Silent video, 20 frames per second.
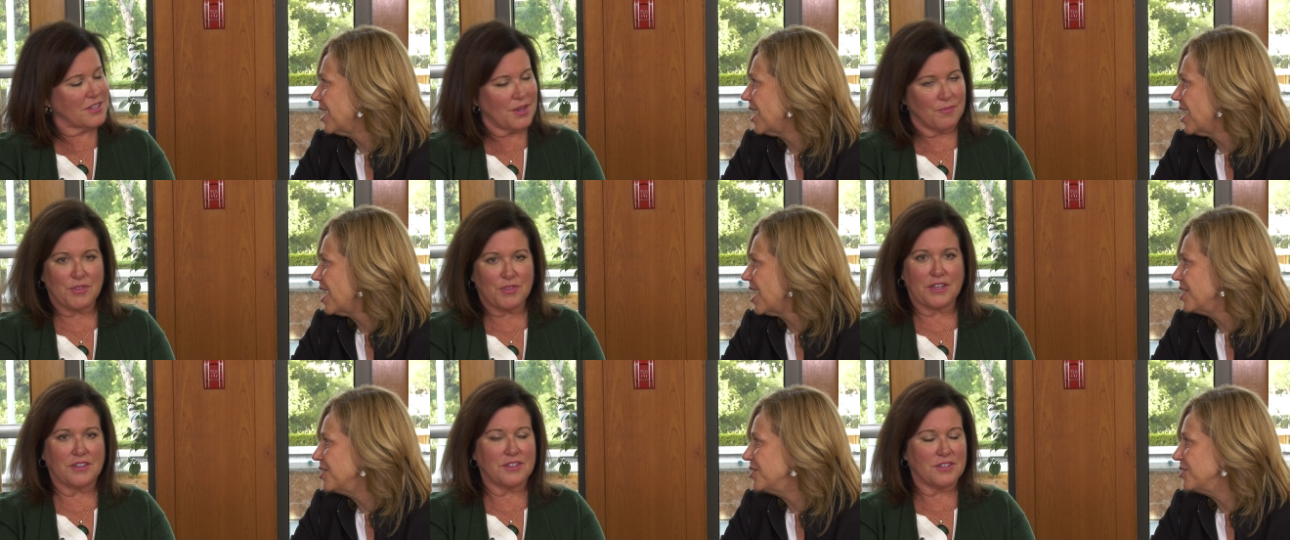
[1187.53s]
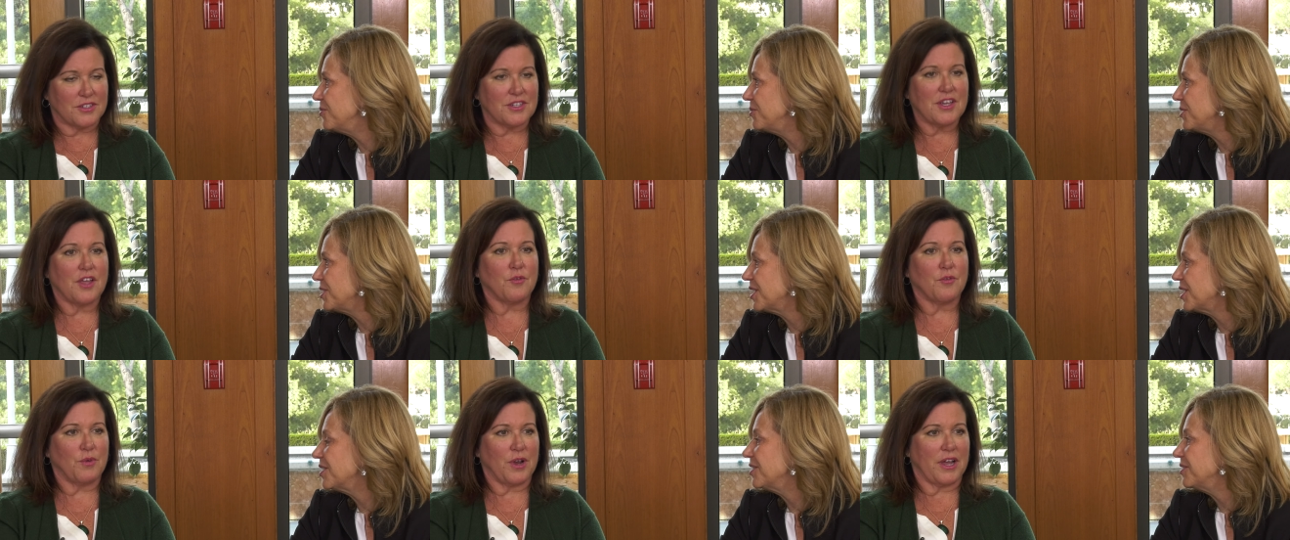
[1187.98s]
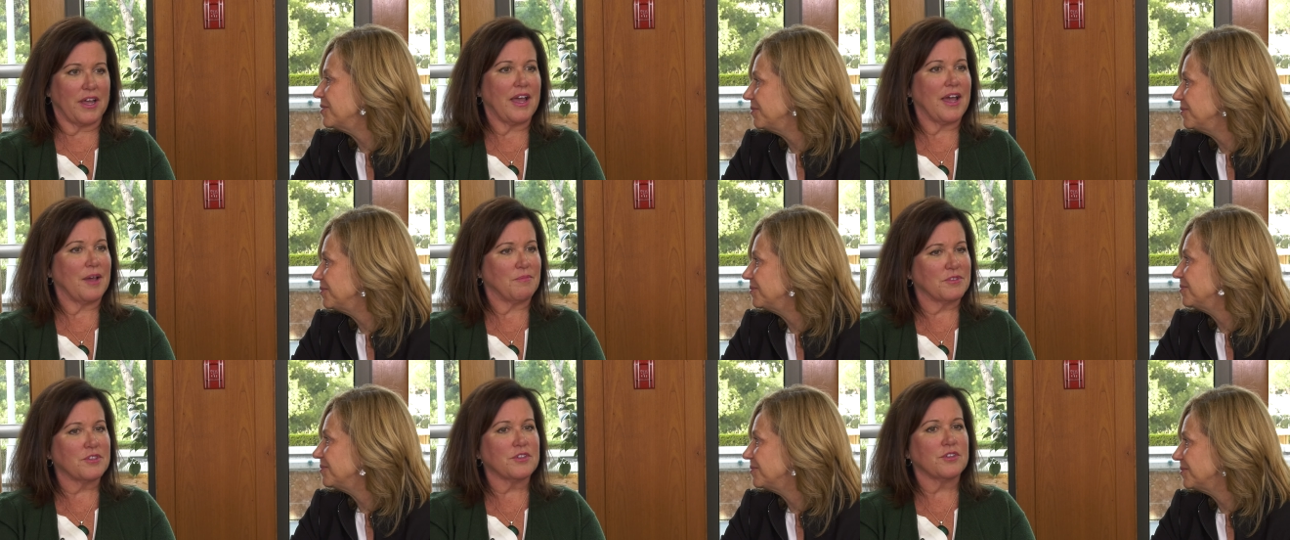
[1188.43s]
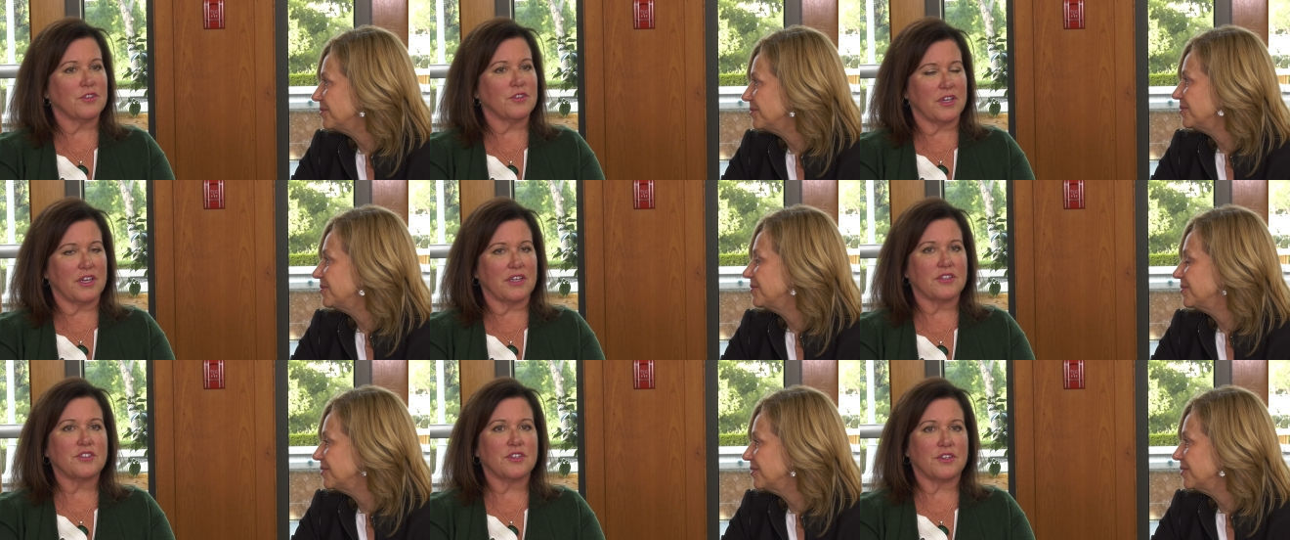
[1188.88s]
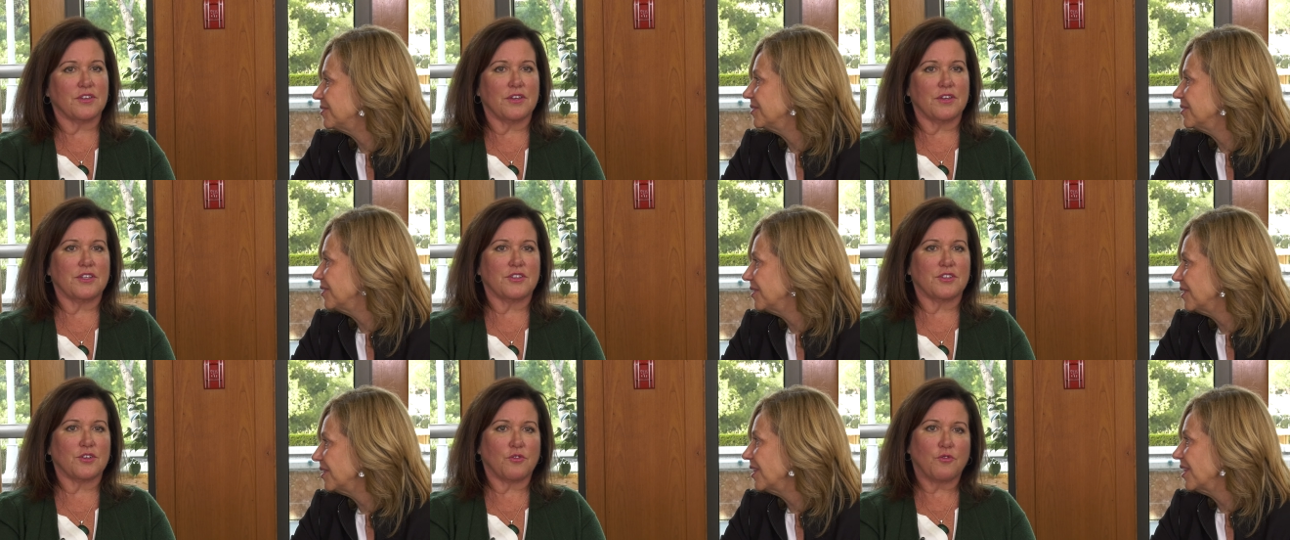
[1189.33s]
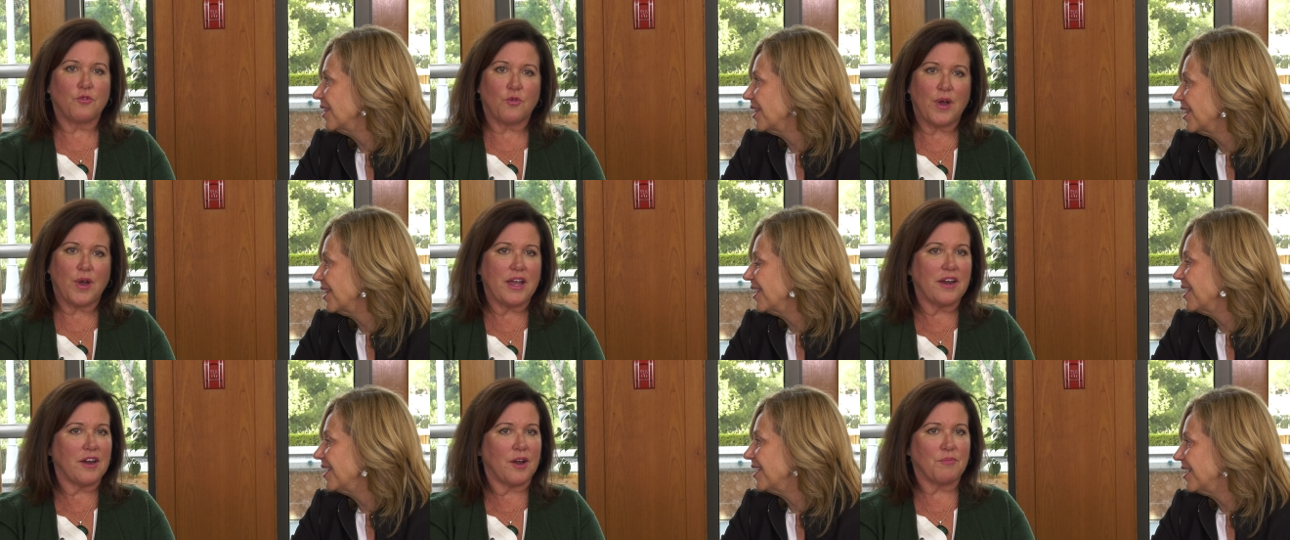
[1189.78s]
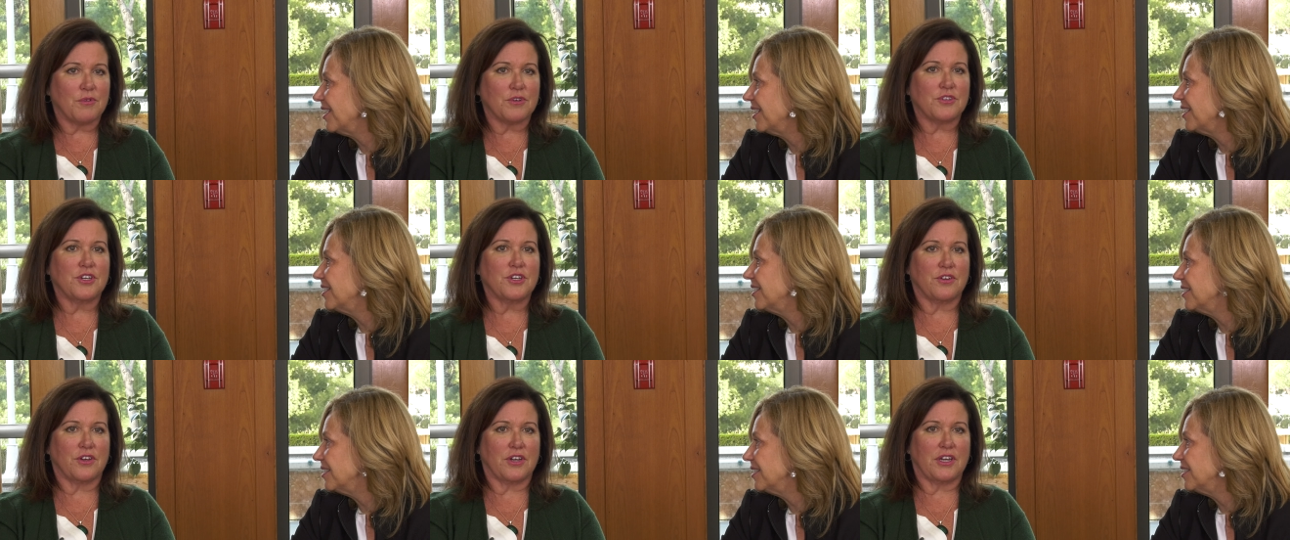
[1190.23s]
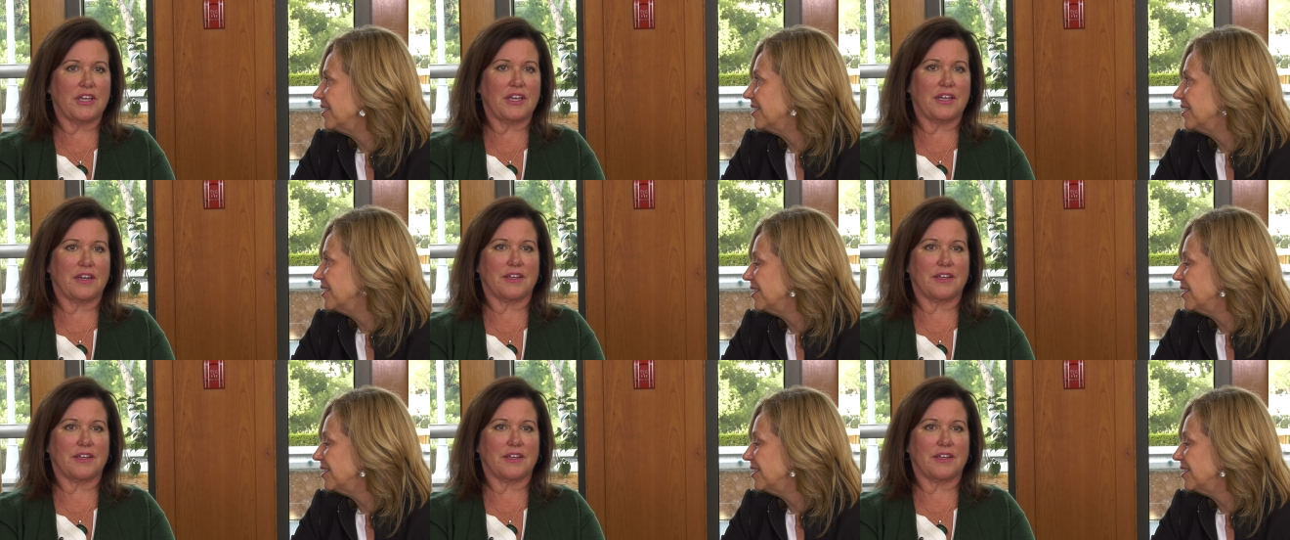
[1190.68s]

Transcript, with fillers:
Speaker 1: Something 100%. to celebrate, absolutely. It's a it's a great opportunity, and